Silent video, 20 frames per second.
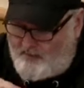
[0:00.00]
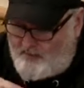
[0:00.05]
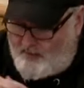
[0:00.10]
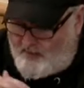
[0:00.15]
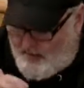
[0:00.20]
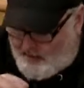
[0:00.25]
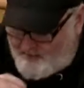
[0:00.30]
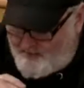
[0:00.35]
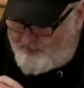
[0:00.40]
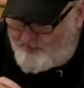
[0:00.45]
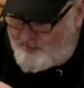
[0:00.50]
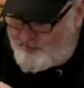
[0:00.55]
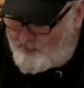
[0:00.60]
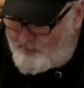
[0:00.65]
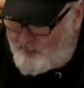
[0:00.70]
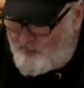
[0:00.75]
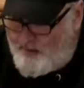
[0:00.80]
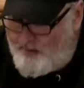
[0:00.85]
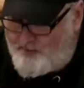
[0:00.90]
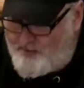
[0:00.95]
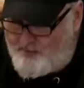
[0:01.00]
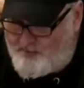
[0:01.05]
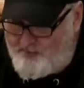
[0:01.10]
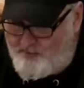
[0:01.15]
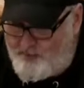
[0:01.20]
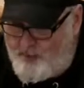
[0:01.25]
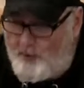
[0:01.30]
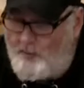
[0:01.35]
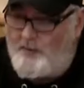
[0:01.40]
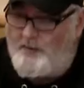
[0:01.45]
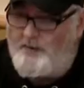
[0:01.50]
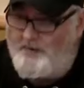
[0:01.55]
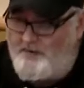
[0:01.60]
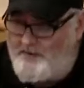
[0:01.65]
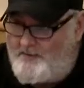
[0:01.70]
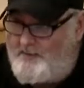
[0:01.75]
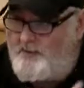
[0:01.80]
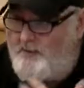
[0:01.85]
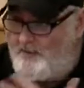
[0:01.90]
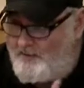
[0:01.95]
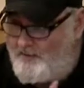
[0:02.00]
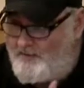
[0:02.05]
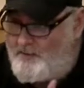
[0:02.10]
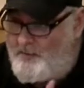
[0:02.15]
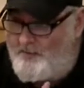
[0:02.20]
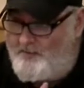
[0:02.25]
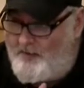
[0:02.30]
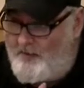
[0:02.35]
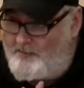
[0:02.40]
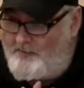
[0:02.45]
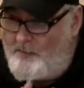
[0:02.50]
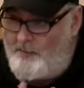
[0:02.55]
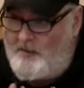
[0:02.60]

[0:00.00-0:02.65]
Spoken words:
non-disclosed location, so no one just shows up.